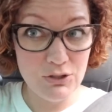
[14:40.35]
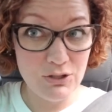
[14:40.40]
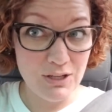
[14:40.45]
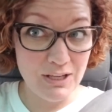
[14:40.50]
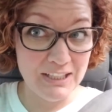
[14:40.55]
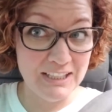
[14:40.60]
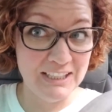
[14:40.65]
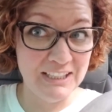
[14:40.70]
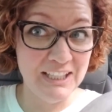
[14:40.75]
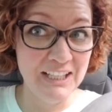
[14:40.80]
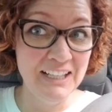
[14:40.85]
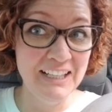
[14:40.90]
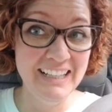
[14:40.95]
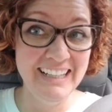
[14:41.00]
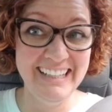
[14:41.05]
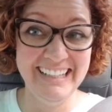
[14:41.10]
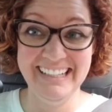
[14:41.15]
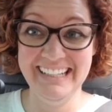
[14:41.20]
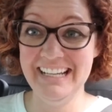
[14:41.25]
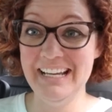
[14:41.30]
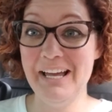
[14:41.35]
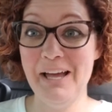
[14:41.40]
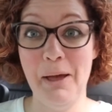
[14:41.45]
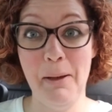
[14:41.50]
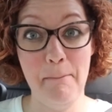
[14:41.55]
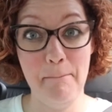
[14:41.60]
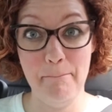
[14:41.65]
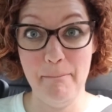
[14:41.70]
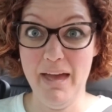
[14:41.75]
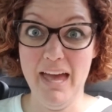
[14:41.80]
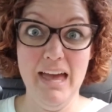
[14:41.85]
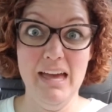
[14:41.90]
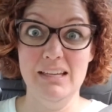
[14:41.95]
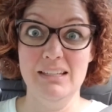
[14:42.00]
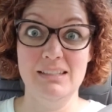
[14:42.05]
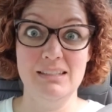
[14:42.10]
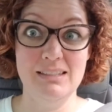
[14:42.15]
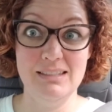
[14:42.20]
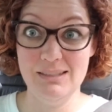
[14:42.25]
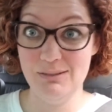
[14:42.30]
just a
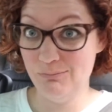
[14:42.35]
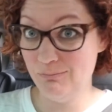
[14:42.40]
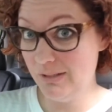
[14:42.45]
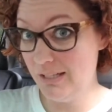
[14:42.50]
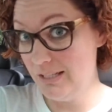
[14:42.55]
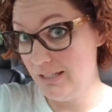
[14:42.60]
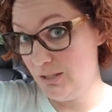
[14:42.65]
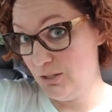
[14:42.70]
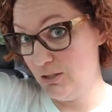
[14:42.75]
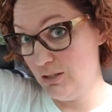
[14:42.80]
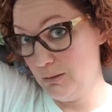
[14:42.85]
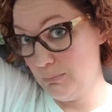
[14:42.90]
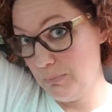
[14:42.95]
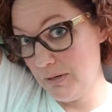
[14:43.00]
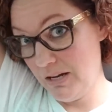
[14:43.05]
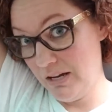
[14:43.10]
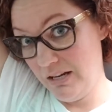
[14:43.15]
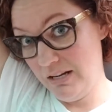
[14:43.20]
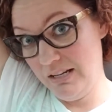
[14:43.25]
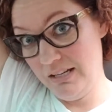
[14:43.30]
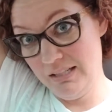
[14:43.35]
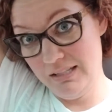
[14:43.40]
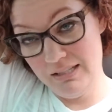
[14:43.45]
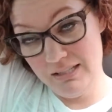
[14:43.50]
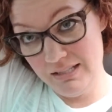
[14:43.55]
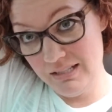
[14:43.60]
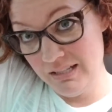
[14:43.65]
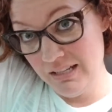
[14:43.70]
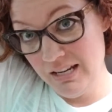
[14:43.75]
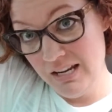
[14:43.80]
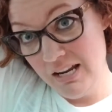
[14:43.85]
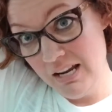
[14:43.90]
mess. Let's just be honest.